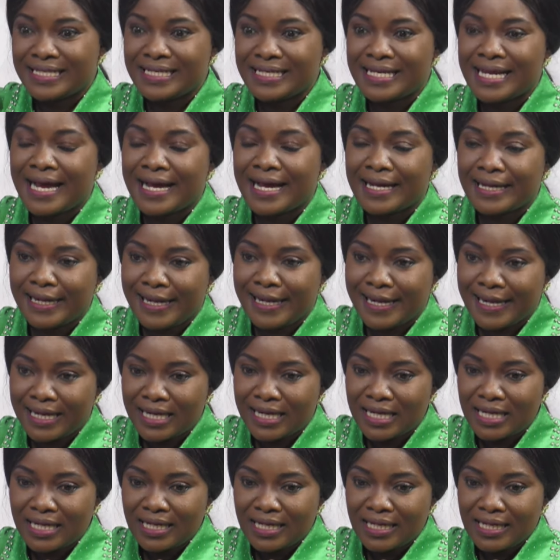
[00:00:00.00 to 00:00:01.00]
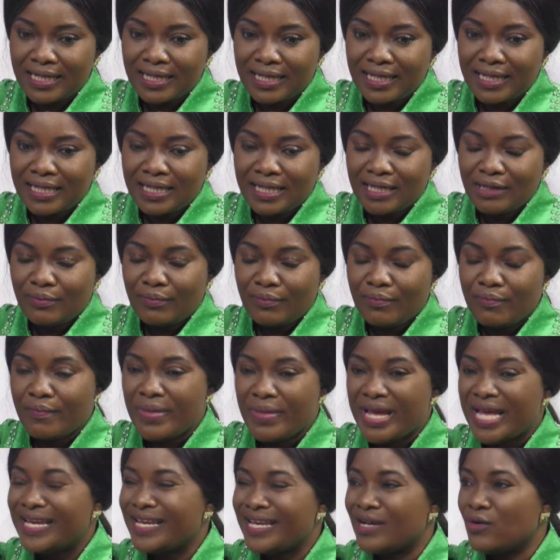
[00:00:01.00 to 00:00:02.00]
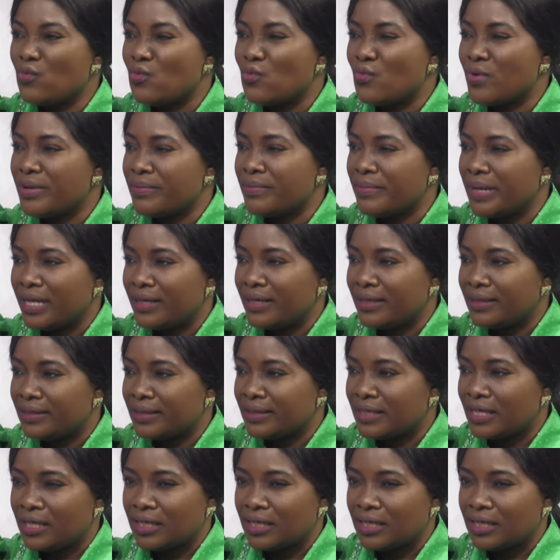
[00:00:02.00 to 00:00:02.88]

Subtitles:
young men and women.